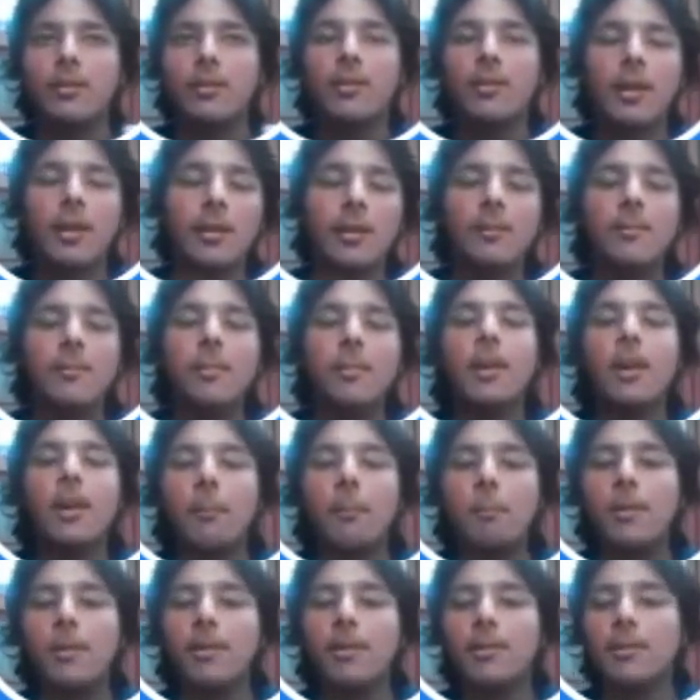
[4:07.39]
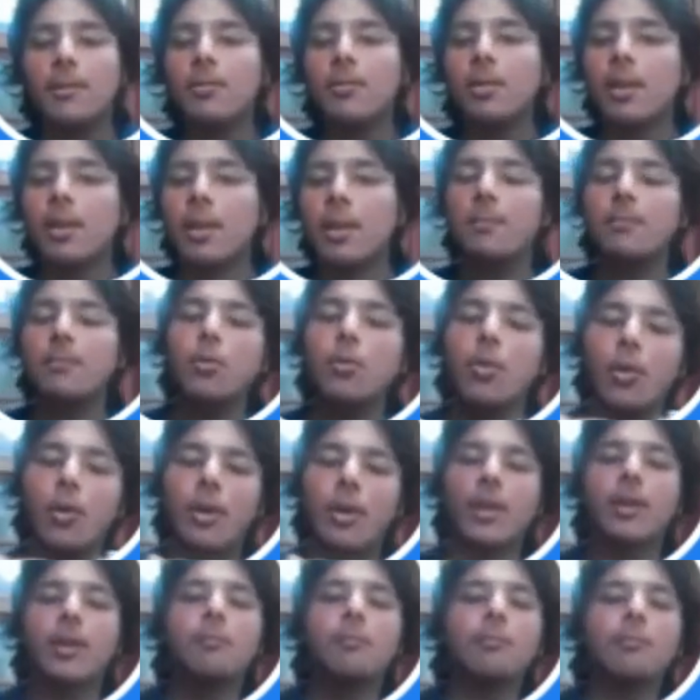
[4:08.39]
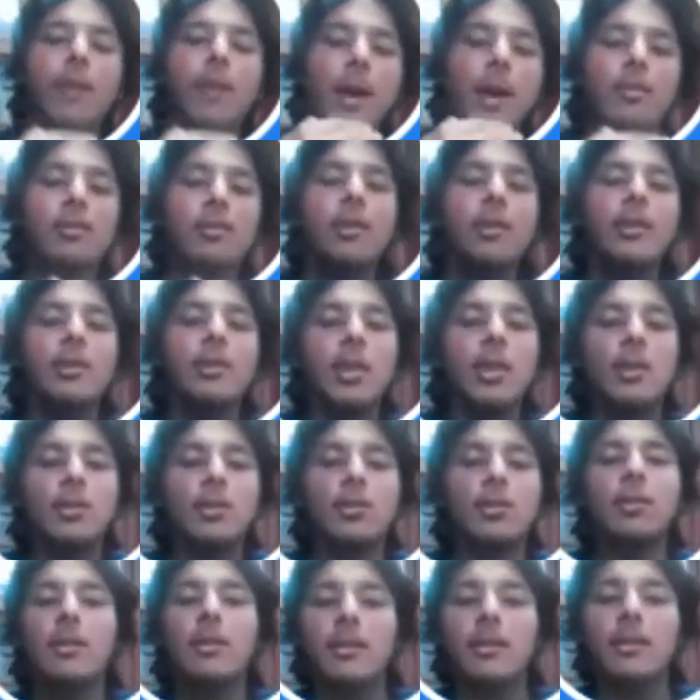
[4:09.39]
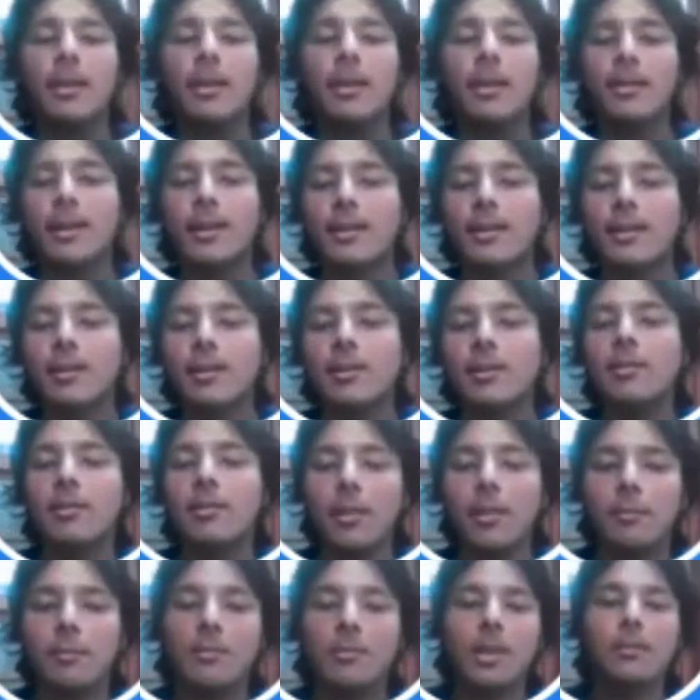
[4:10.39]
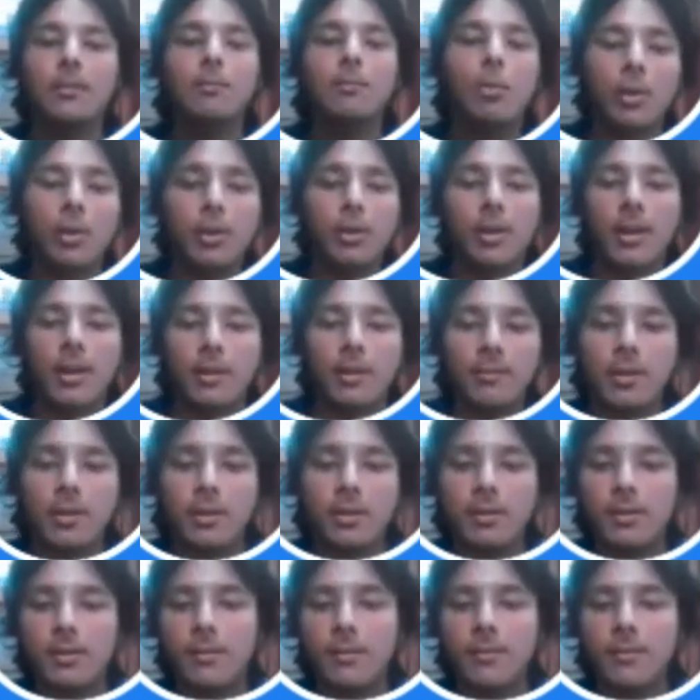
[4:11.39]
It'll be cumbersome to keep going and manually changing the thread titles to something more relevant.